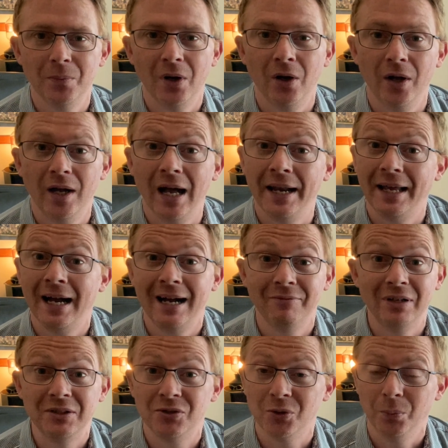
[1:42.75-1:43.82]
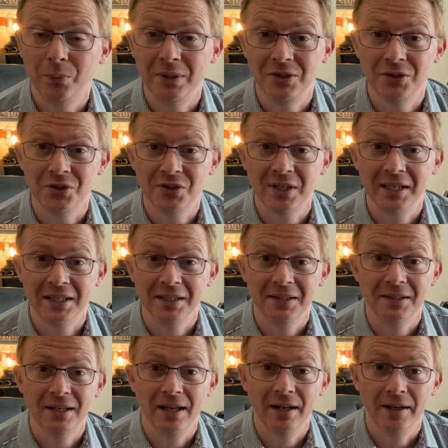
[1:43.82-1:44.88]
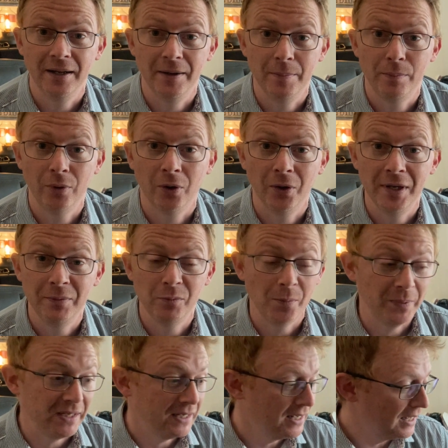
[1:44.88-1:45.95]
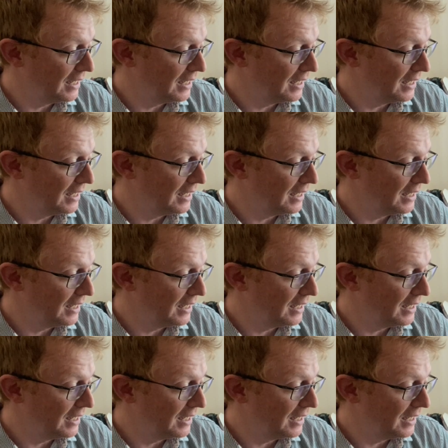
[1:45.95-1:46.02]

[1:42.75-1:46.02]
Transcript: and I have had some pictures taken, brought in with me.